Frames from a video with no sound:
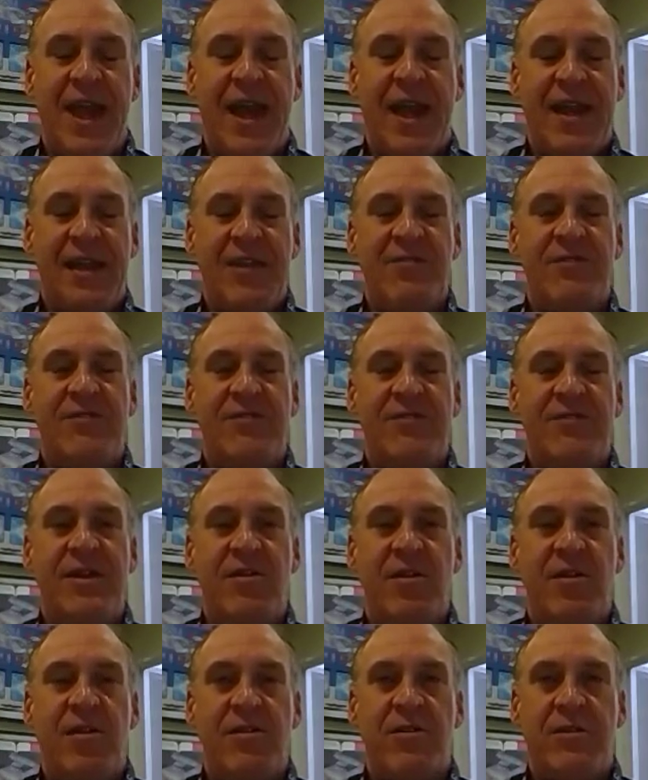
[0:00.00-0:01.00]
ad agency
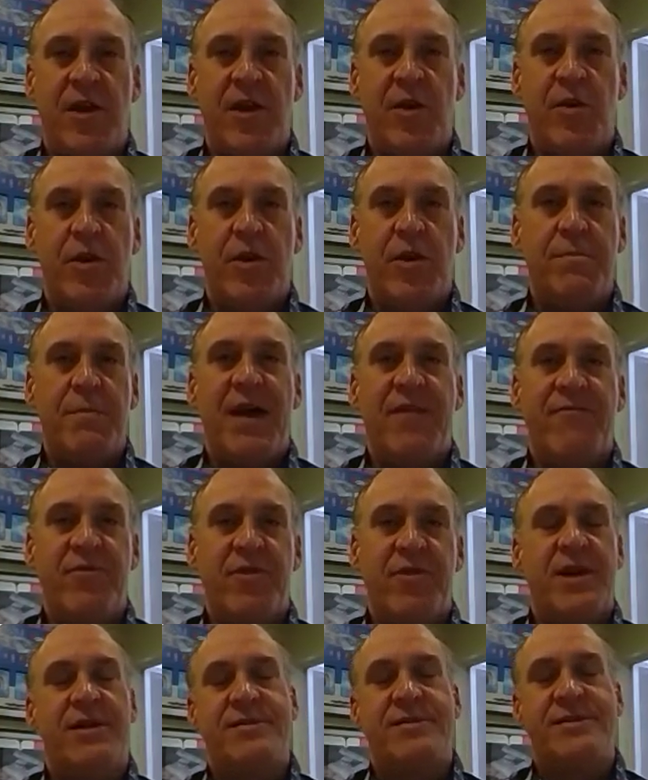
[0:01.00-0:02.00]
called Ootem
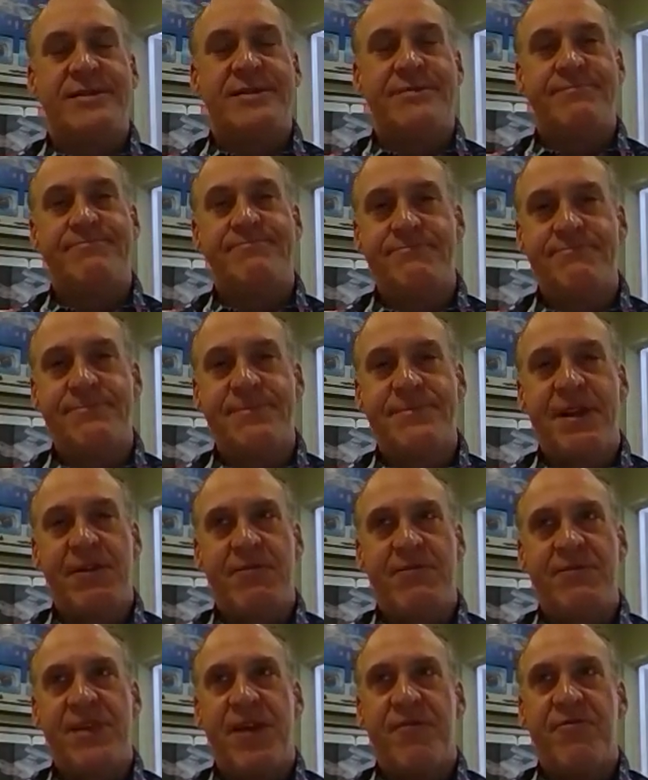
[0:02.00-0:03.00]
Advertising here in
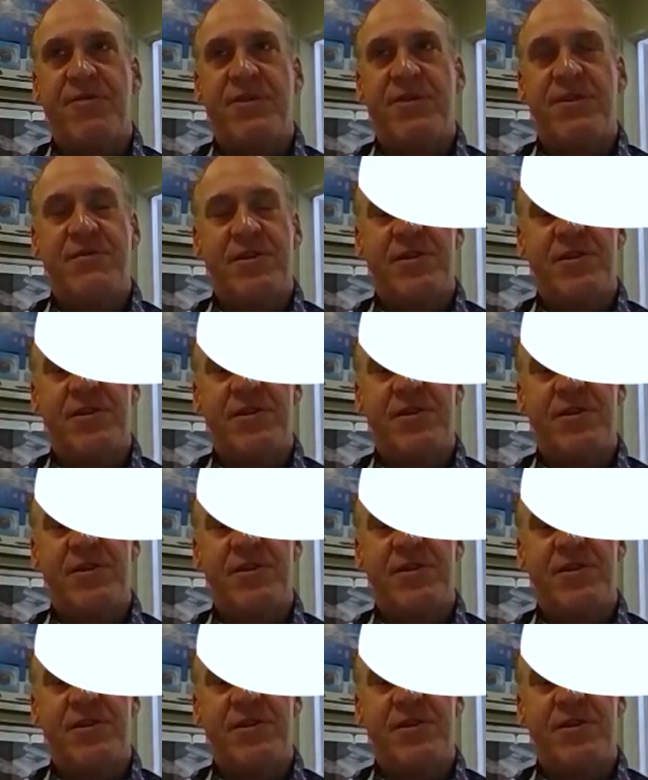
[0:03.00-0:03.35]
San Francisco.